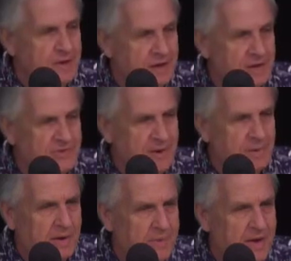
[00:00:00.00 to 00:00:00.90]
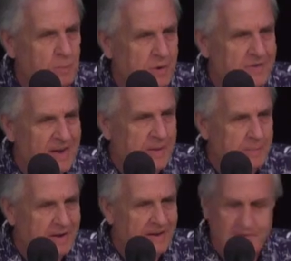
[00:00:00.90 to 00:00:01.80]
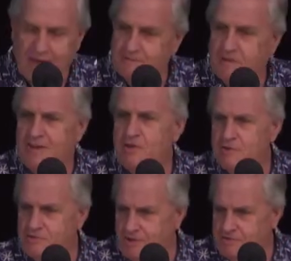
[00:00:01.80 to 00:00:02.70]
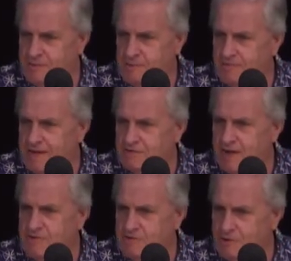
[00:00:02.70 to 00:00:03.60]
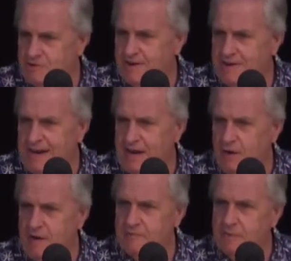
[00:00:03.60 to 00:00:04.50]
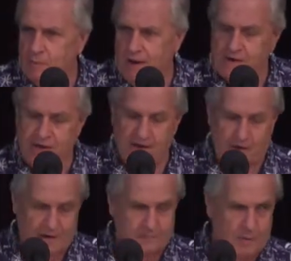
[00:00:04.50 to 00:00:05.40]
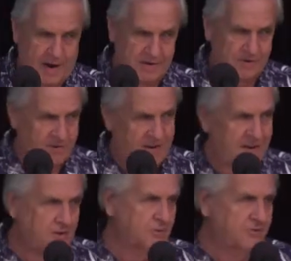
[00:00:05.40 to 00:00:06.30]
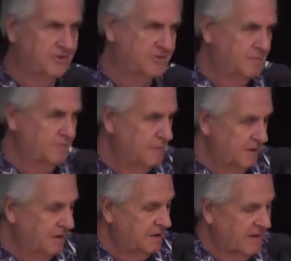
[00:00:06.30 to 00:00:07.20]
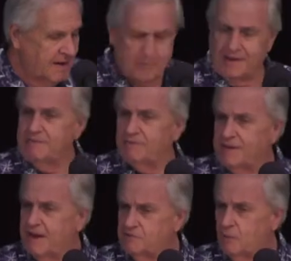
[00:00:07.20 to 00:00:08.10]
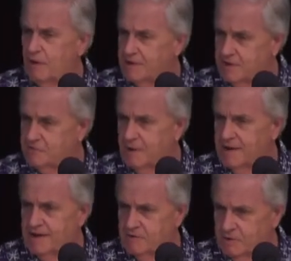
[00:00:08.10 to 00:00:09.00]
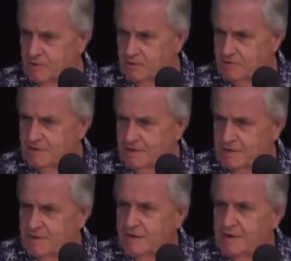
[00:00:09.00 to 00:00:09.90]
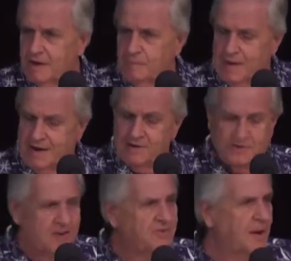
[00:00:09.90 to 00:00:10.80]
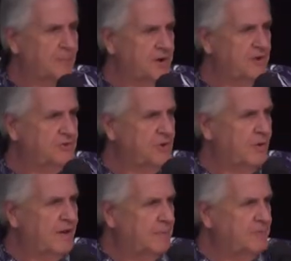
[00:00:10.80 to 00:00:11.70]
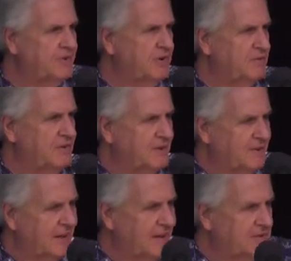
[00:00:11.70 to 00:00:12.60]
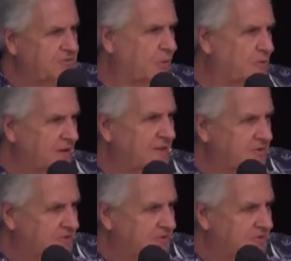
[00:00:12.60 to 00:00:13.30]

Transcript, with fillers: is implement what they believe their value system, the things they choose in their life, the way their life runs, the legal system. They believe that that's right, that's why they do it. And when they see someone who's doing it a bit different than theirs or threatens